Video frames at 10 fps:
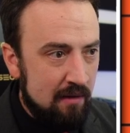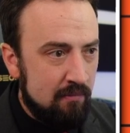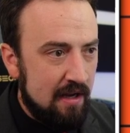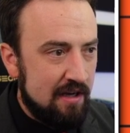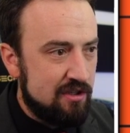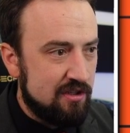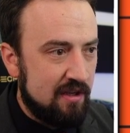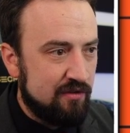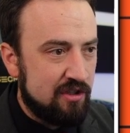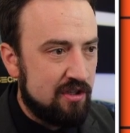him. It
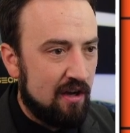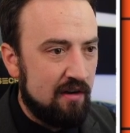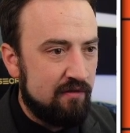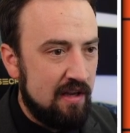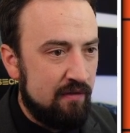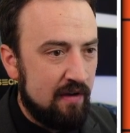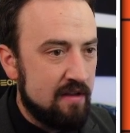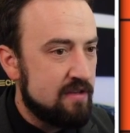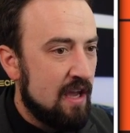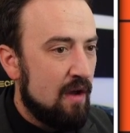just gives a ton of
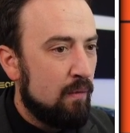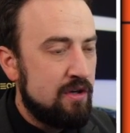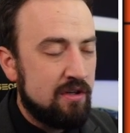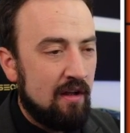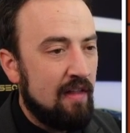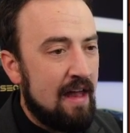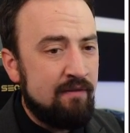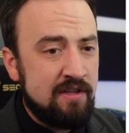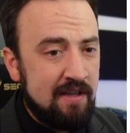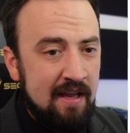defense, which a lot
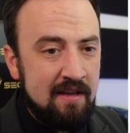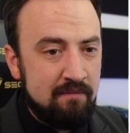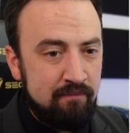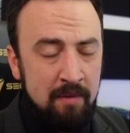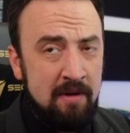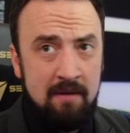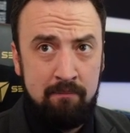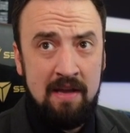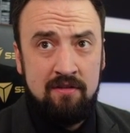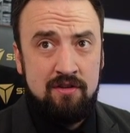of his kit, I
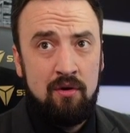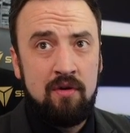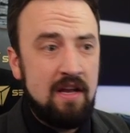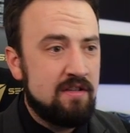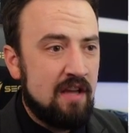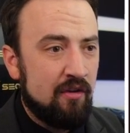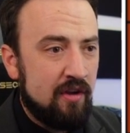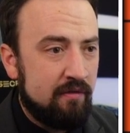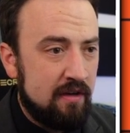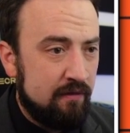mean, basically his whole kit
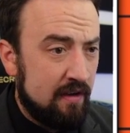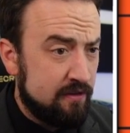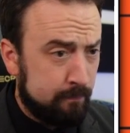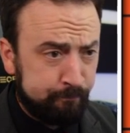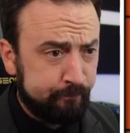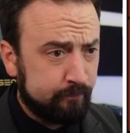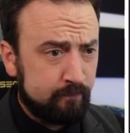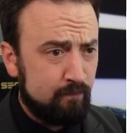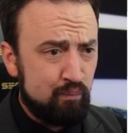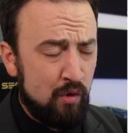scales off of defense.
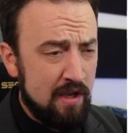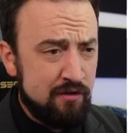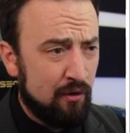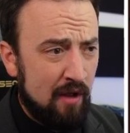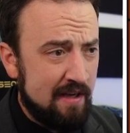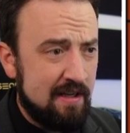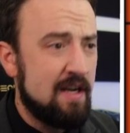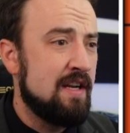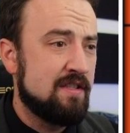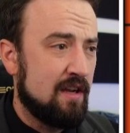His whole
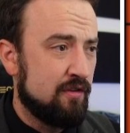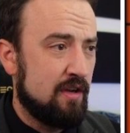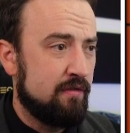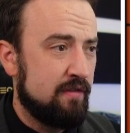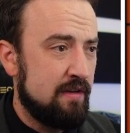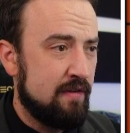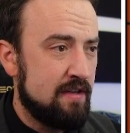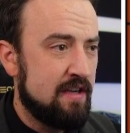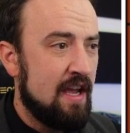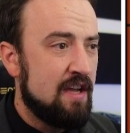identity scales off of
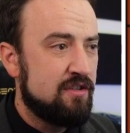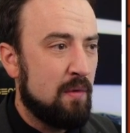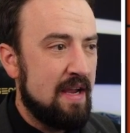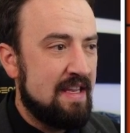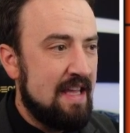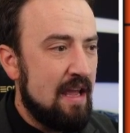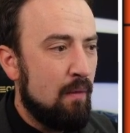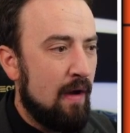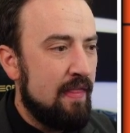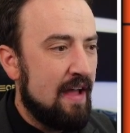defense. So I
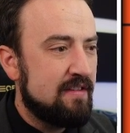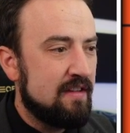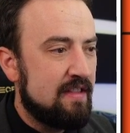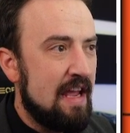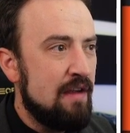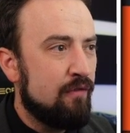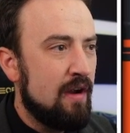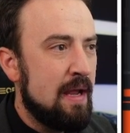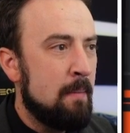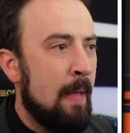get why that's a thing
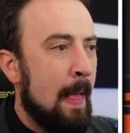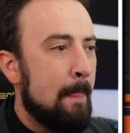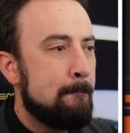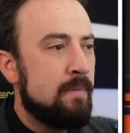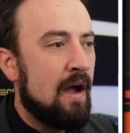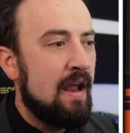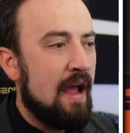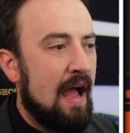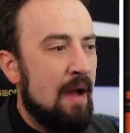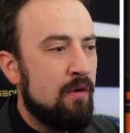for him,
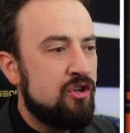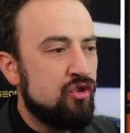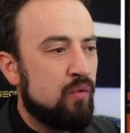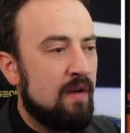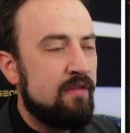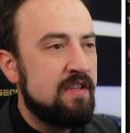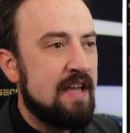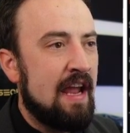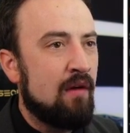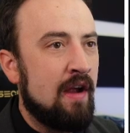but I would use one of
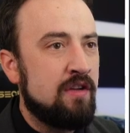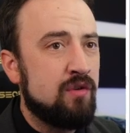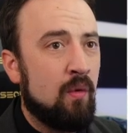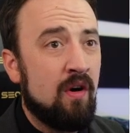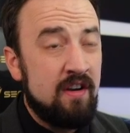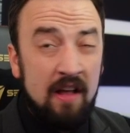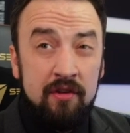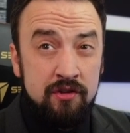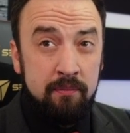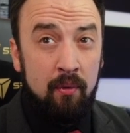these A ranks or
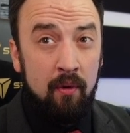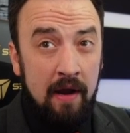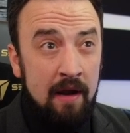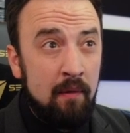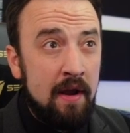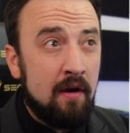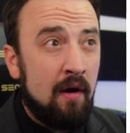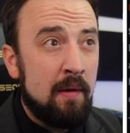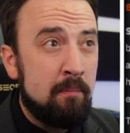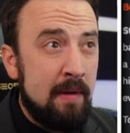another support A rank
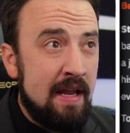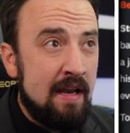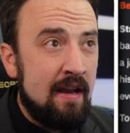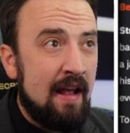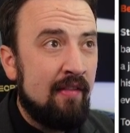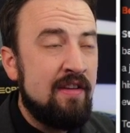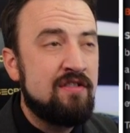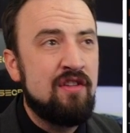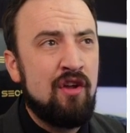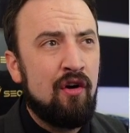on Ben, at
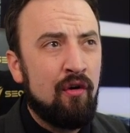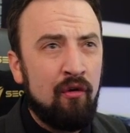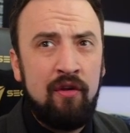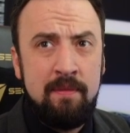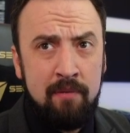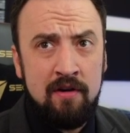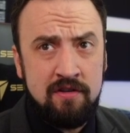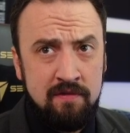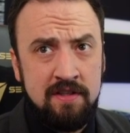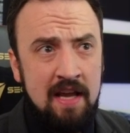least in the early
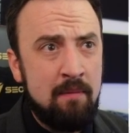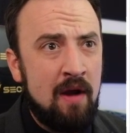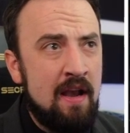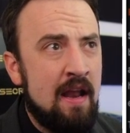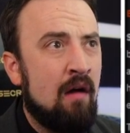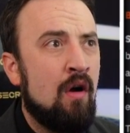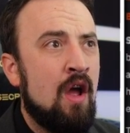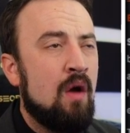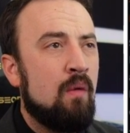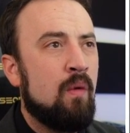parts of this game right now,
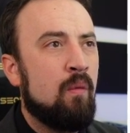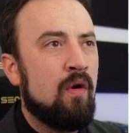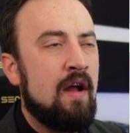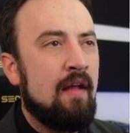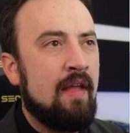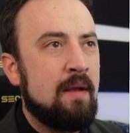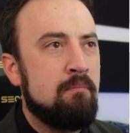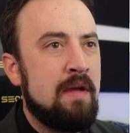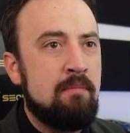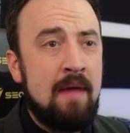when we're not
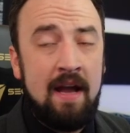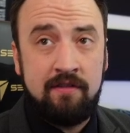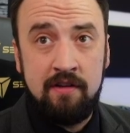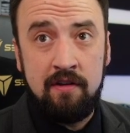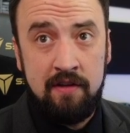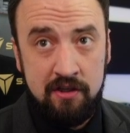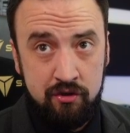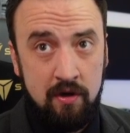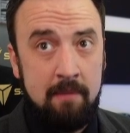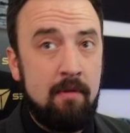like min-maxing to the
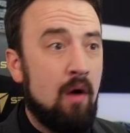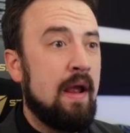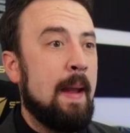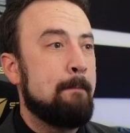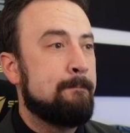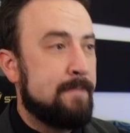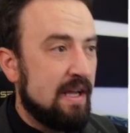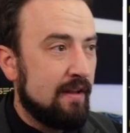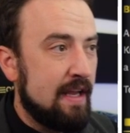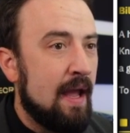extreme. Okay,
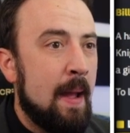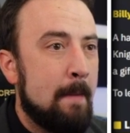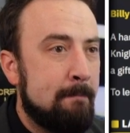Billy.